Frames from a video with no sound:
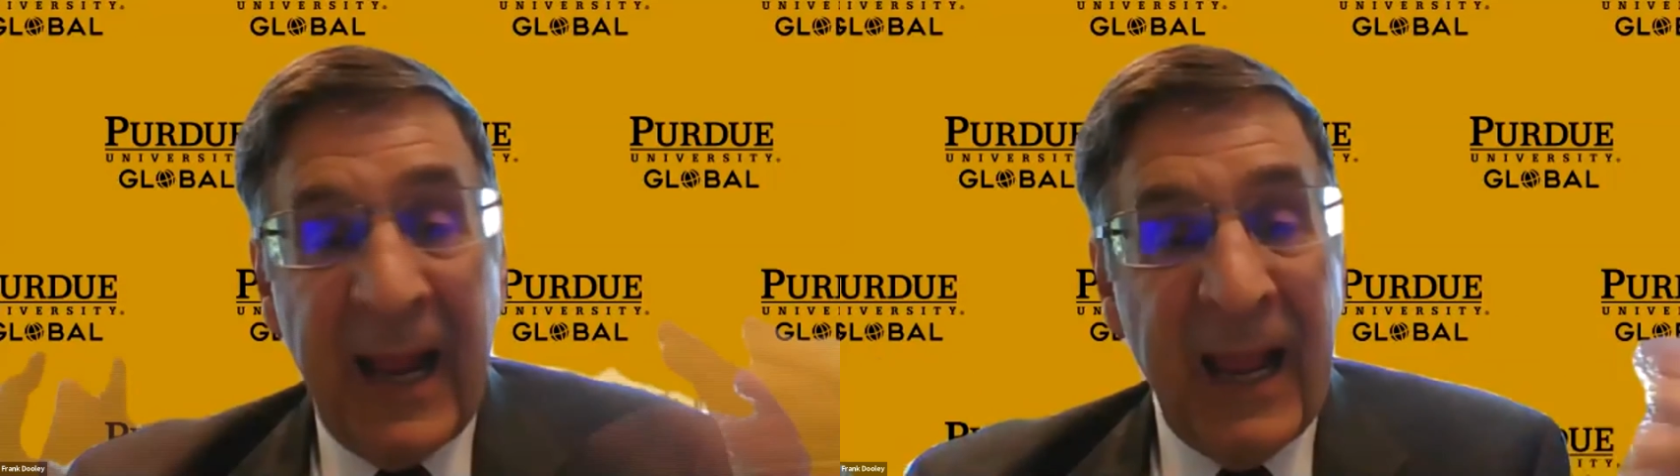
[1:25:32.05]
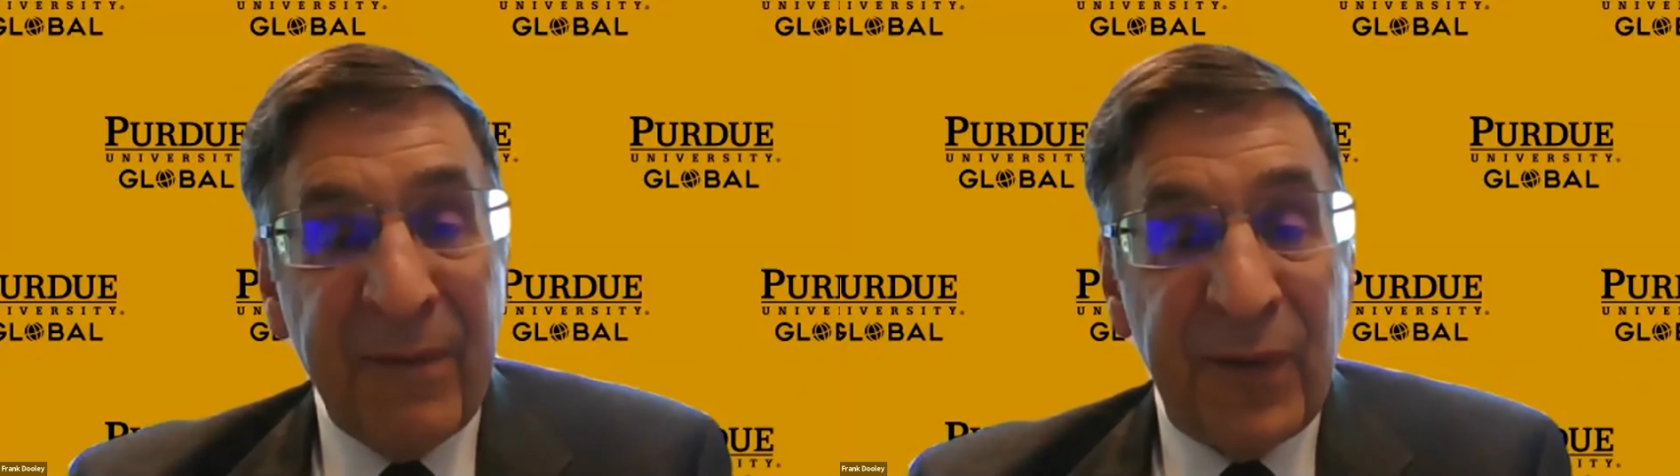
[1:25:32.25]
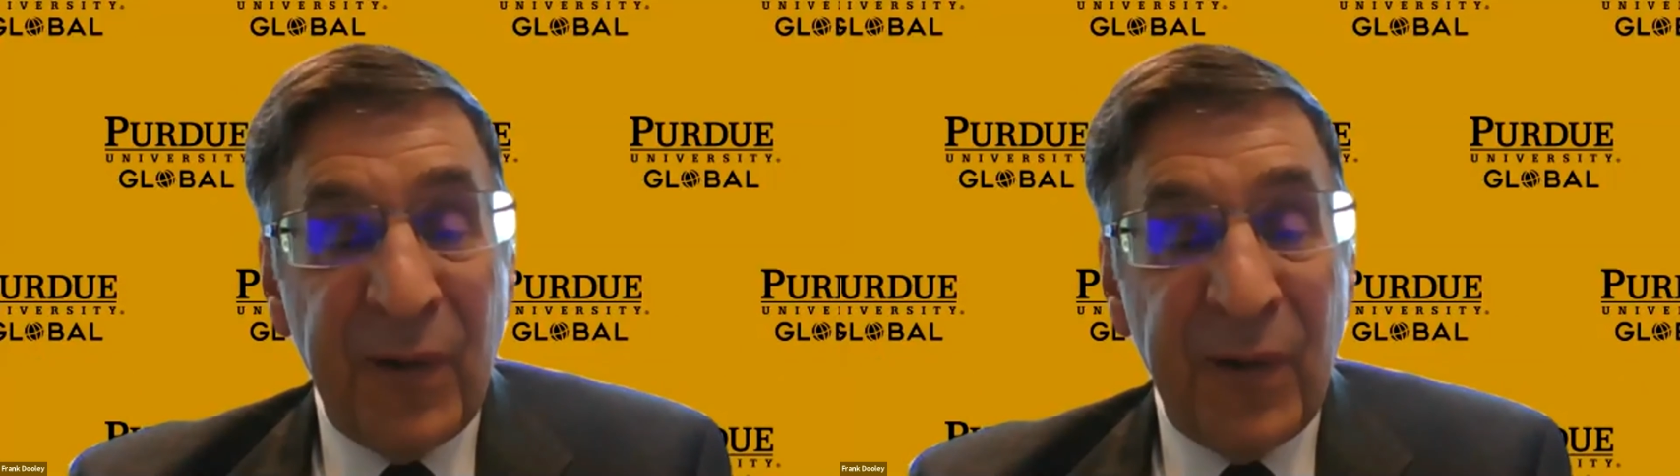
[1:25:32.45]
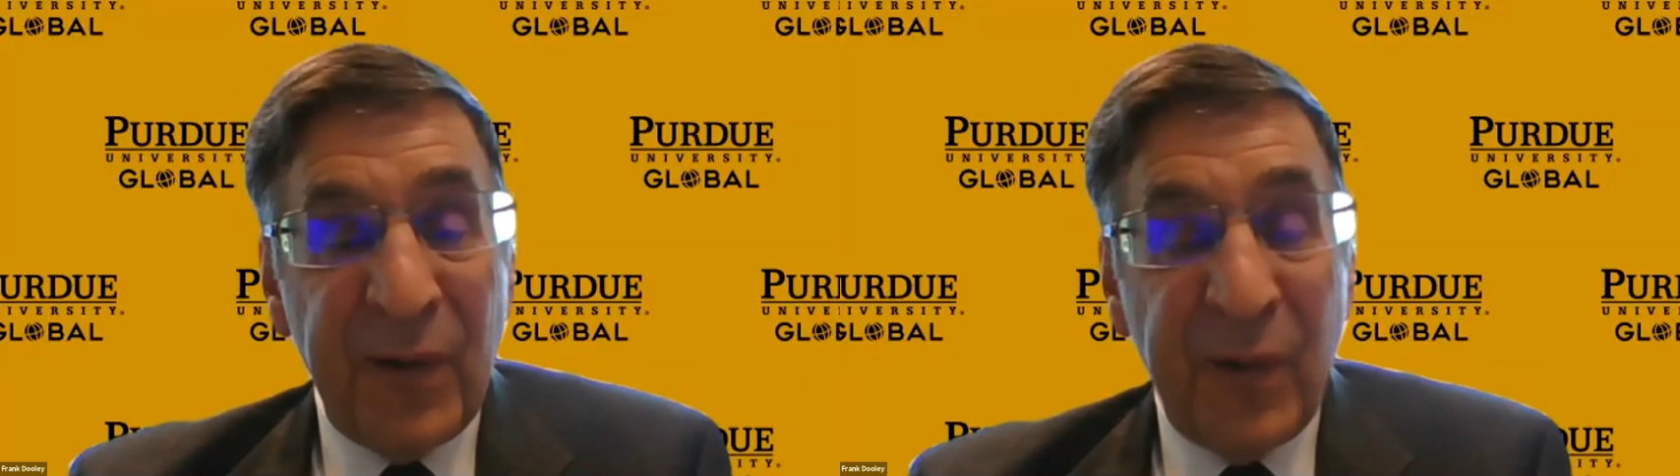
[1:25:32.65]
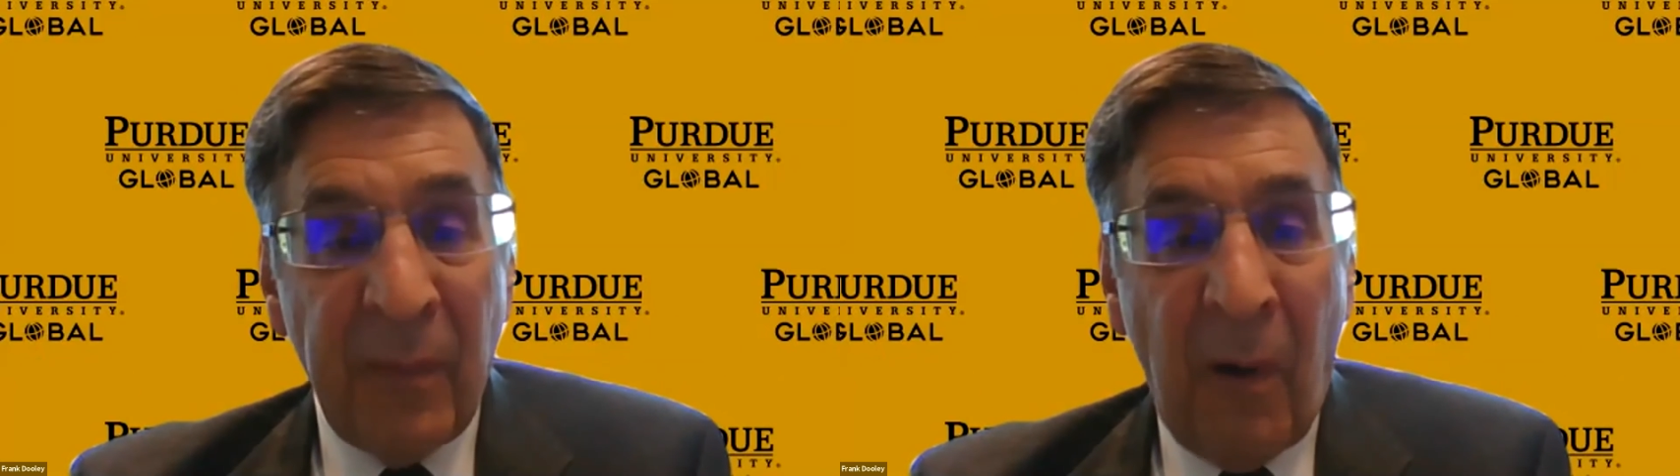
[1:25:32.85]
have
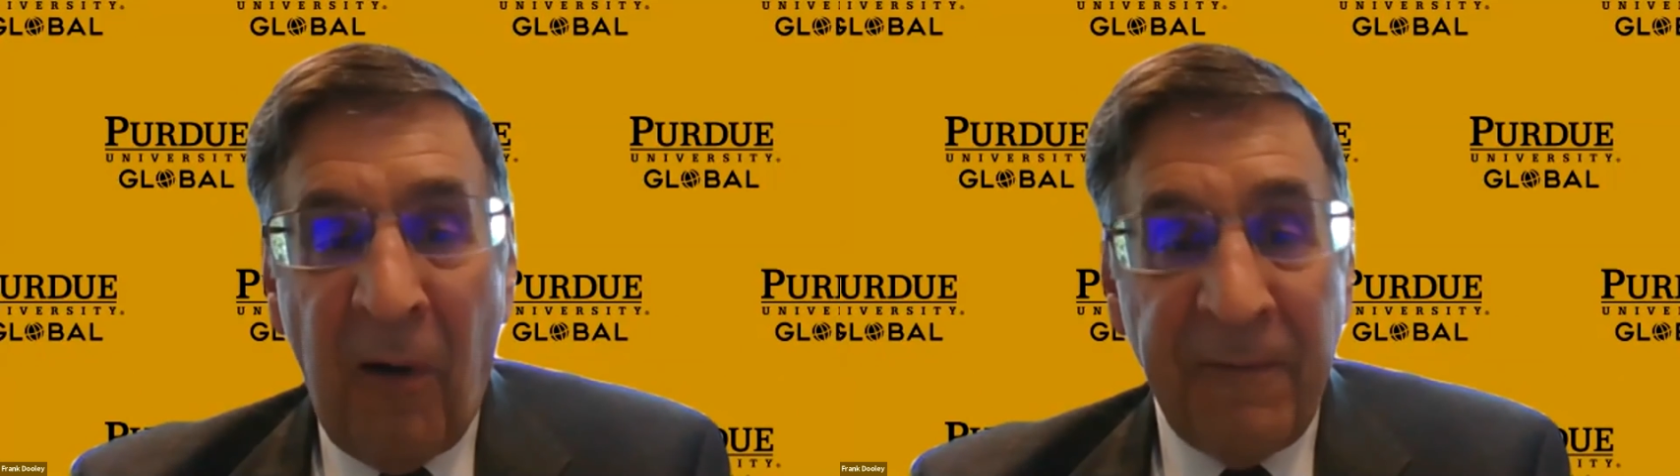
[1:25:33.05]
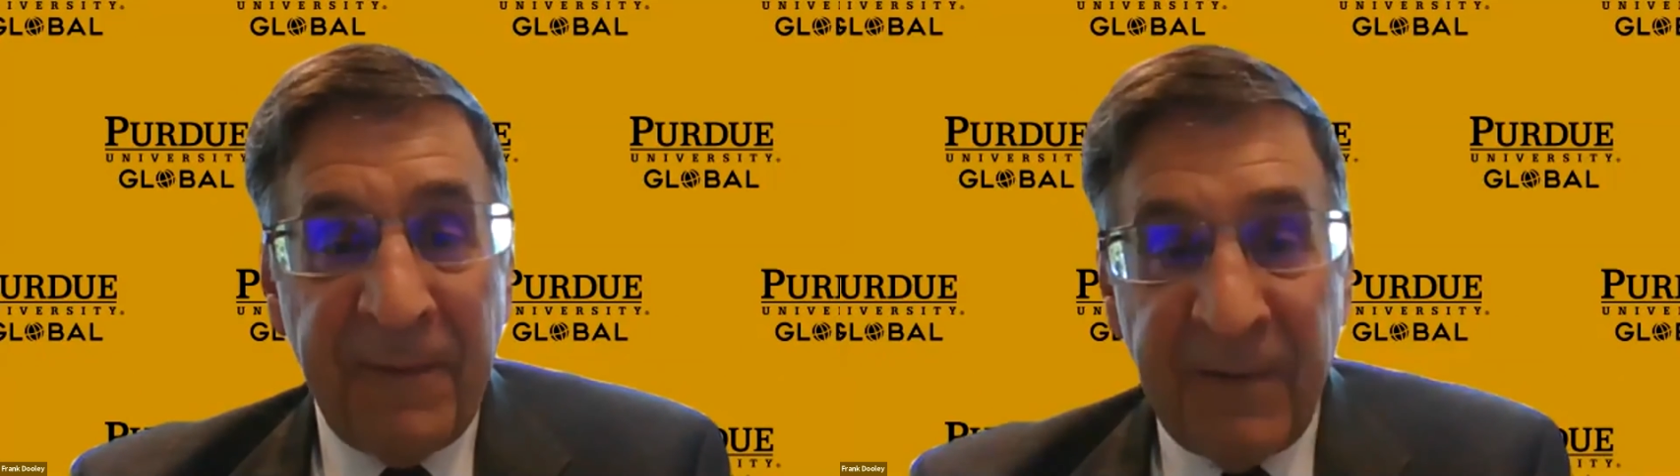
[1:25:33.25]
students from all